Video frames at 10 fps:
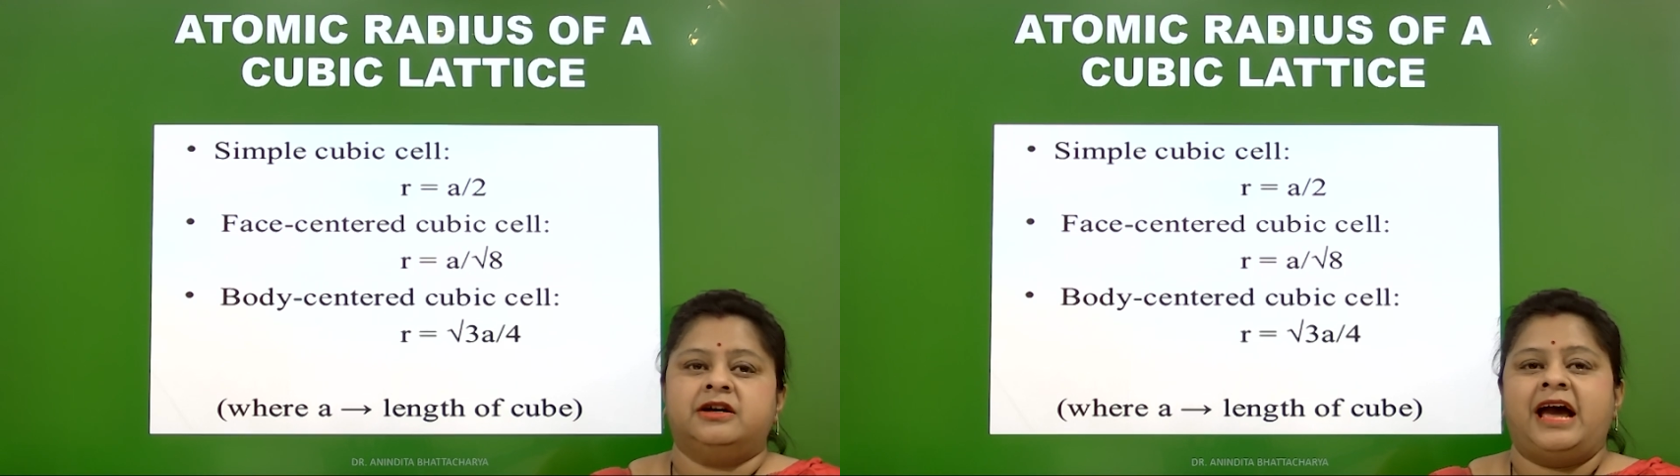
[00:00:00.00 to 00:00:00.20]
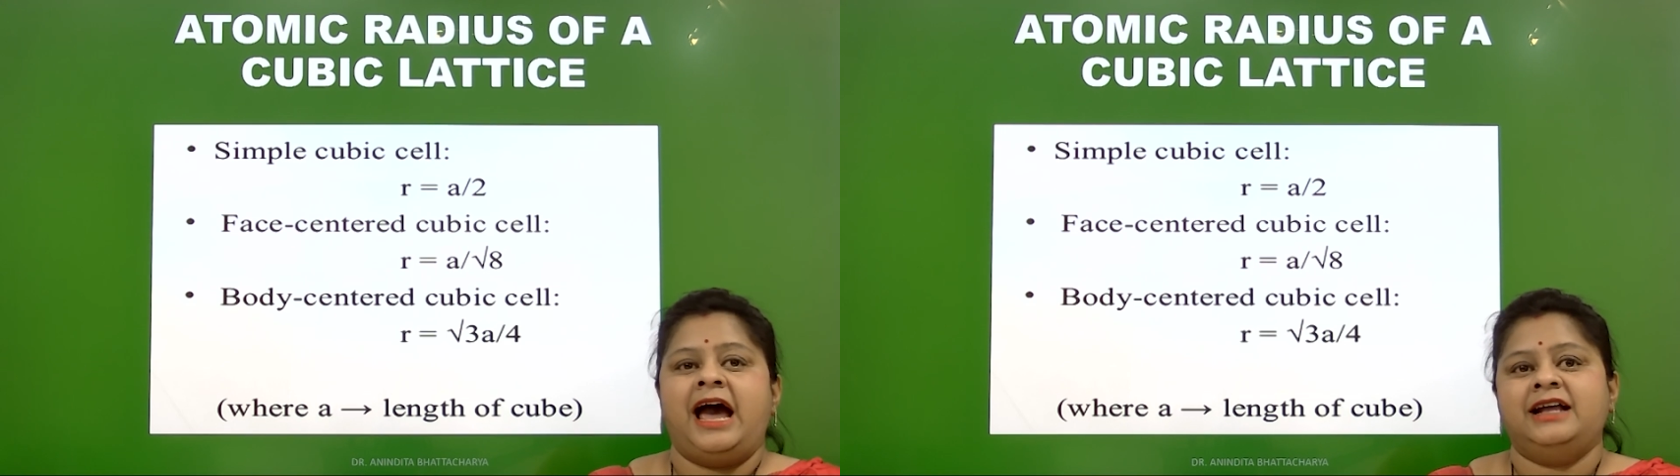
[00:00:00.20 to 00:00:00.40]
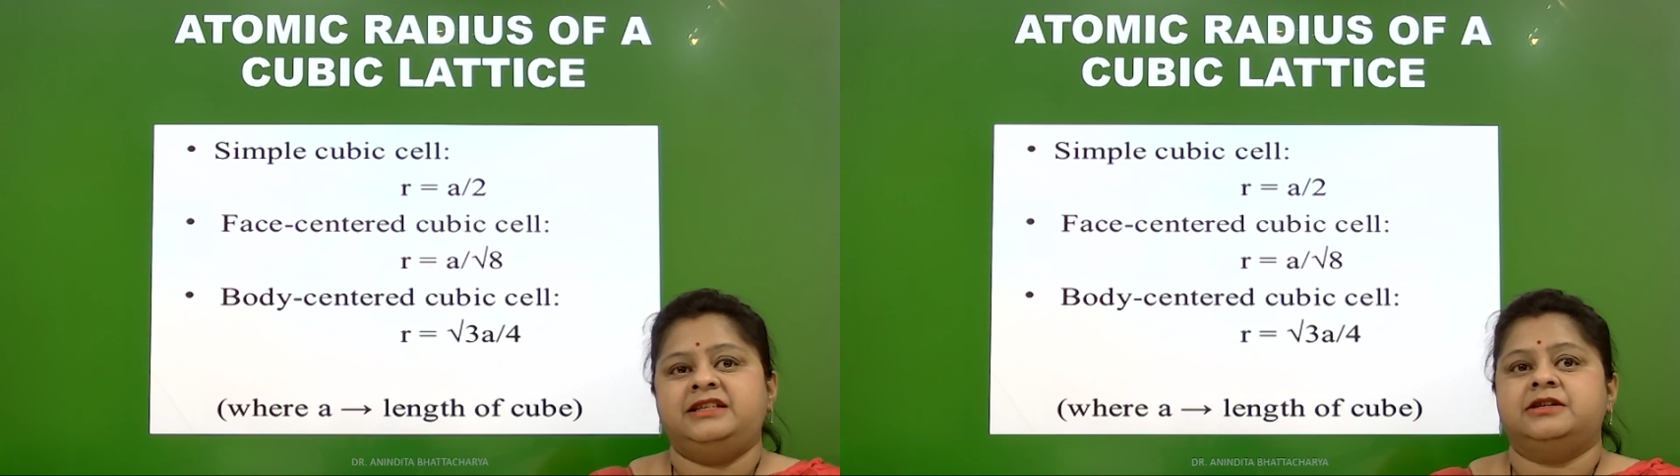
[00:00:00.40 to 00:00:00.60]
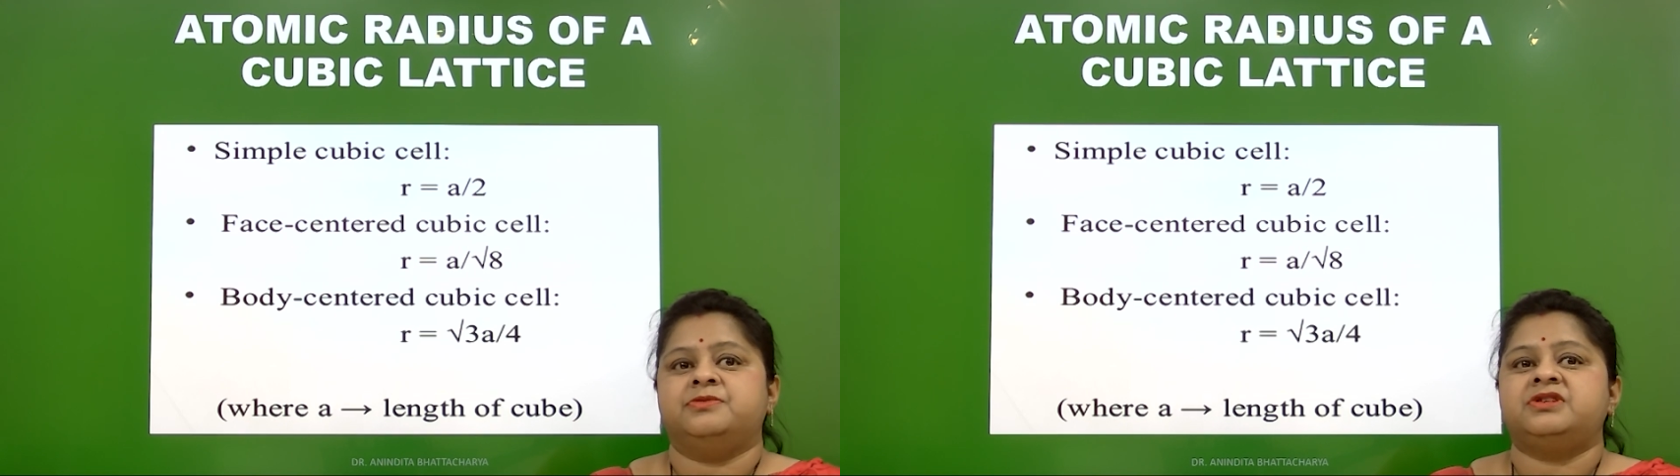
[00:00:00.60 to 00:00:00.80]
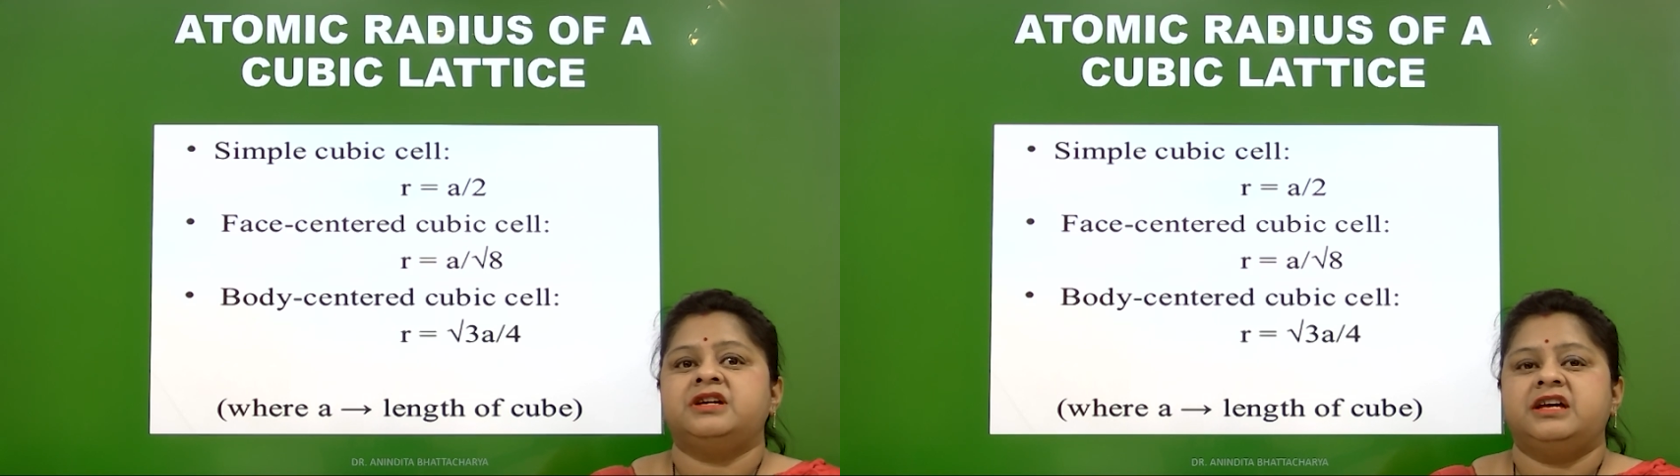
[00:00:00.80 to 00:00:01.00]

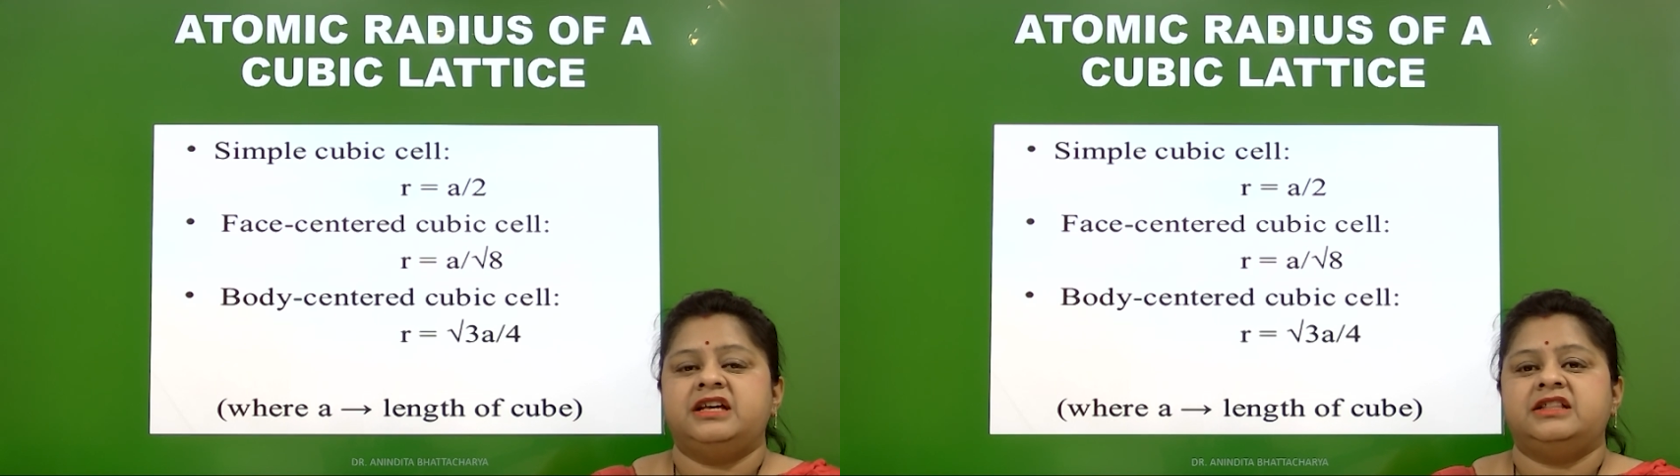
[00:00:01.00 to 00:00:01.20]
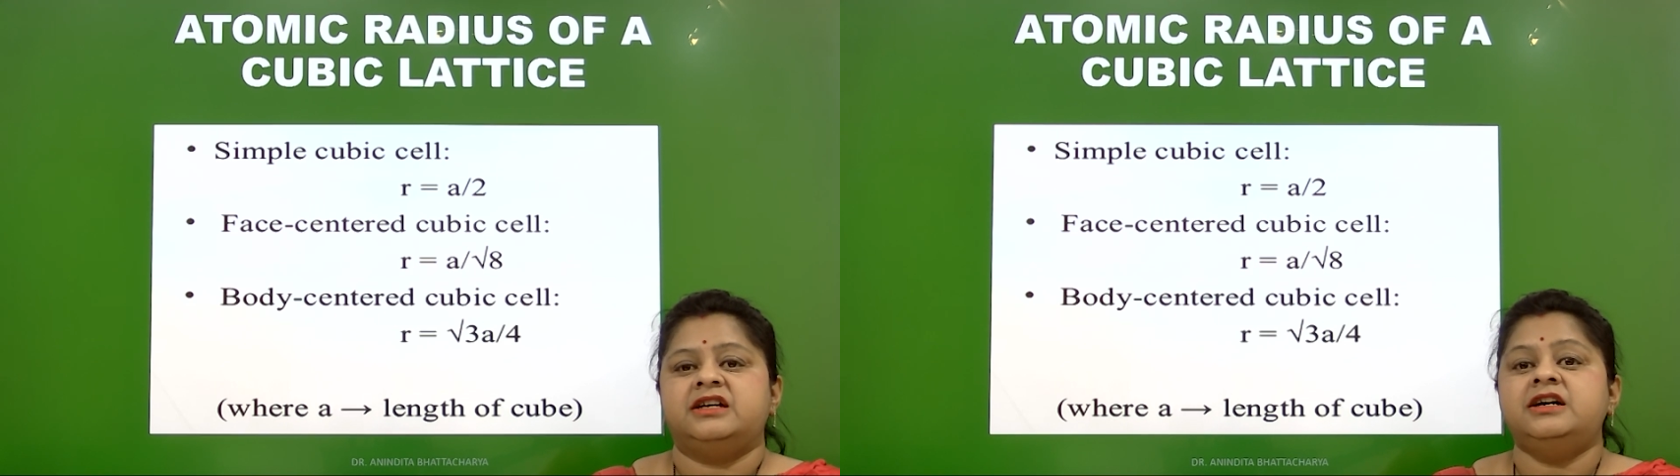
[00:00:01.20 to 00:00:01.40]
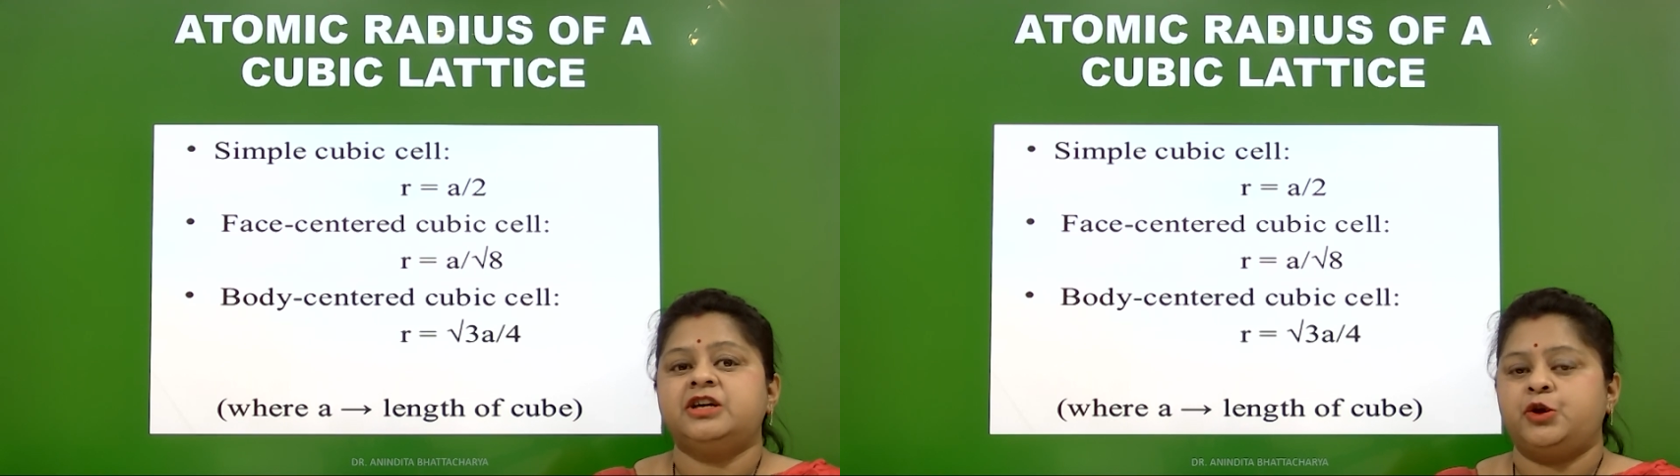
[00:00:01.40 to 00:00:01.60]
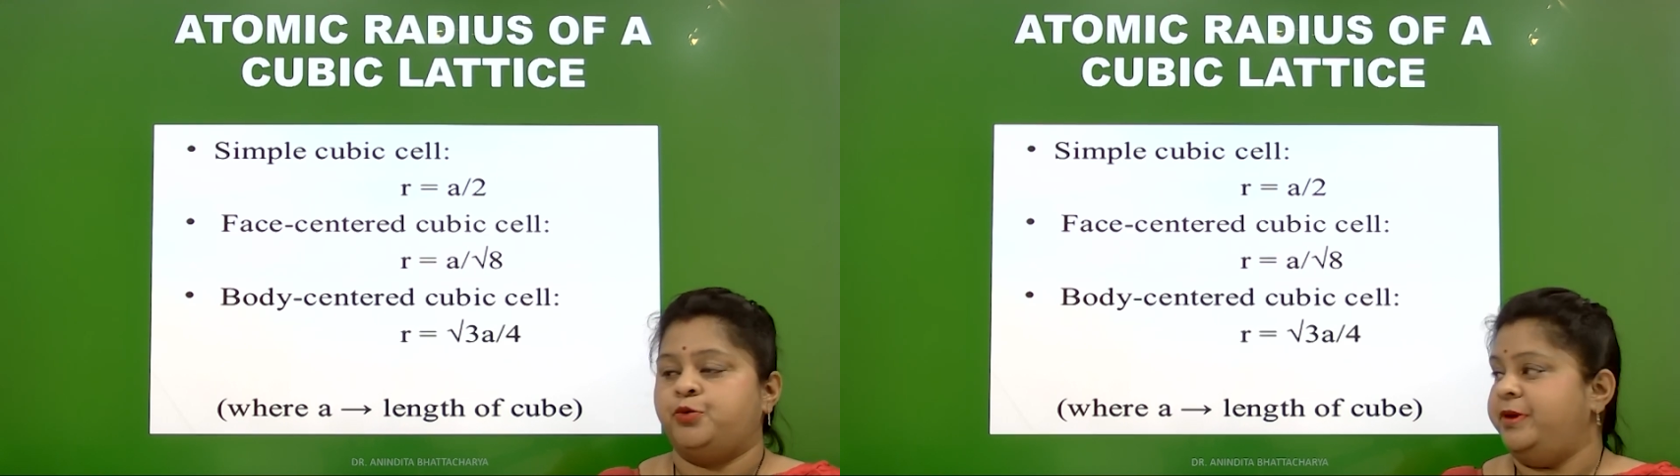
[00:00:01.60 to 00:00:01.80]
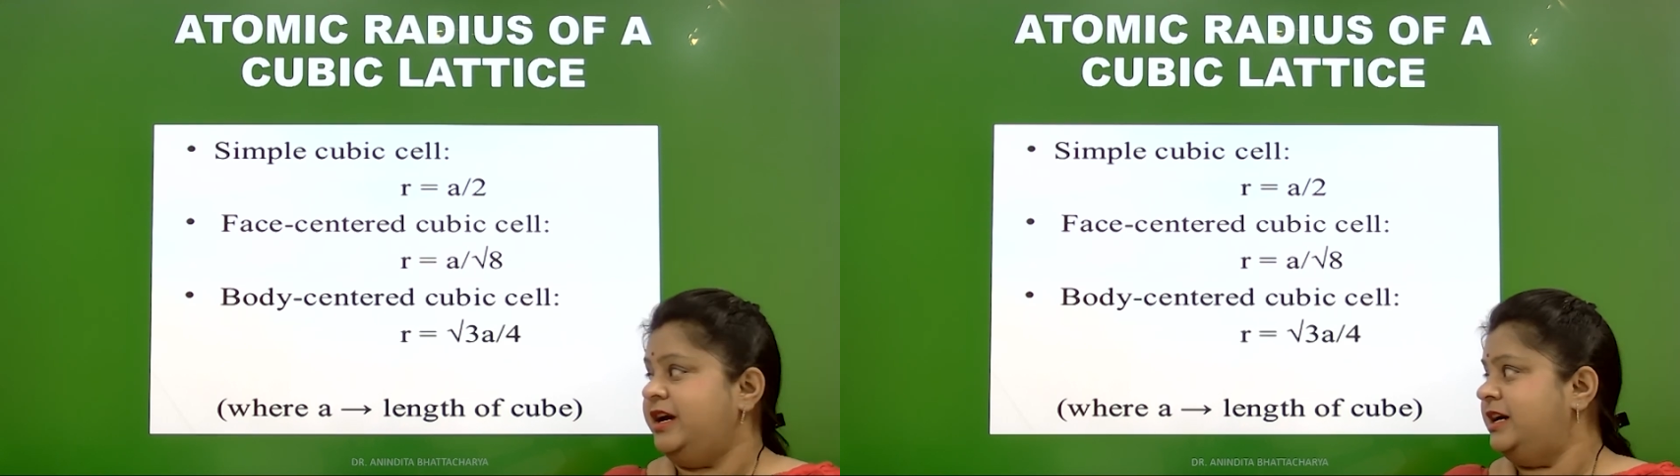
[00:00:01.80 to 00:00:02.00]
atoms in the
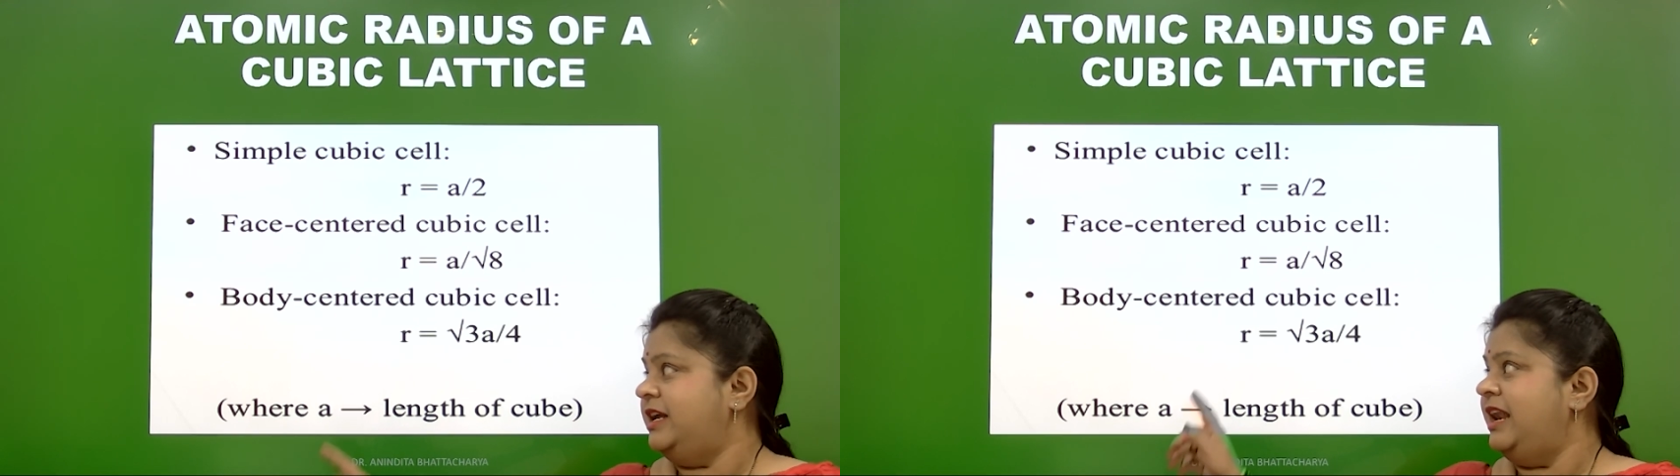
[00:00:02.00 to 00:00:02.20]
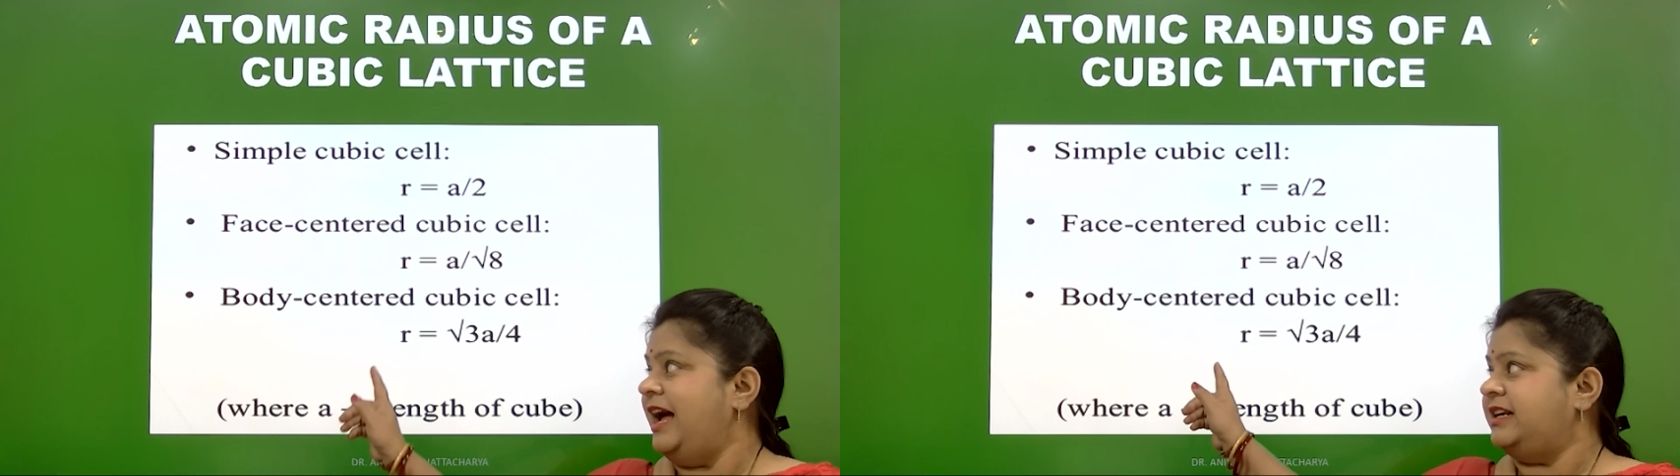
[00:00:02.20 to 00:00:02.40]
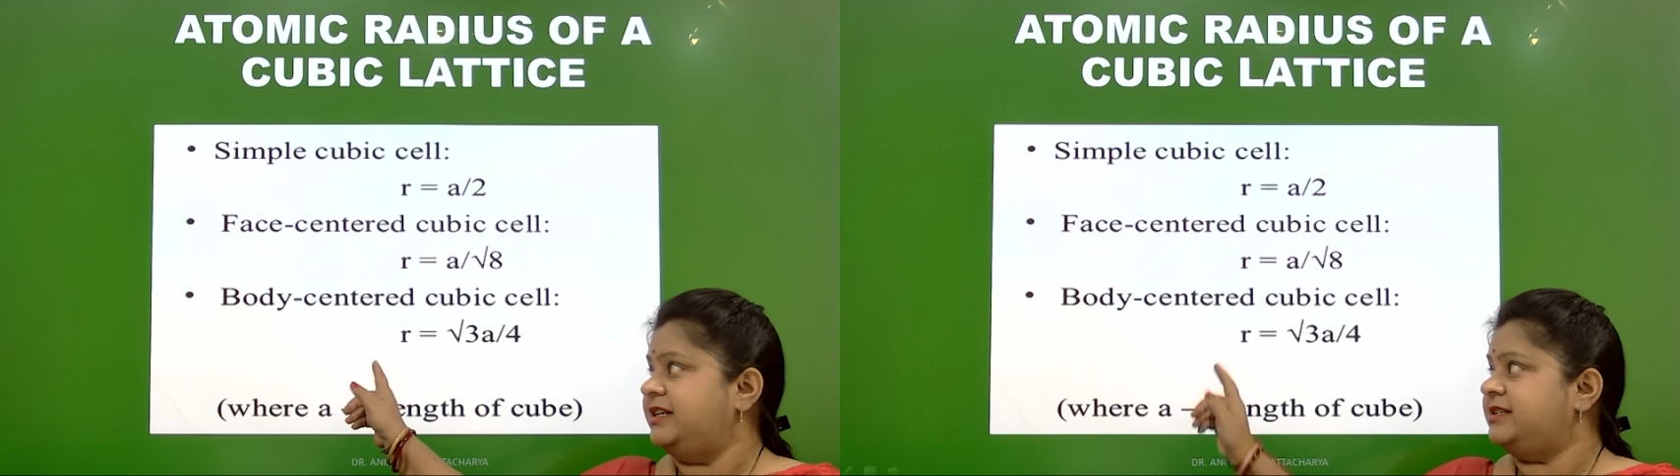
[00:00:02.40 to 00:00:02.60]
cubic lattice.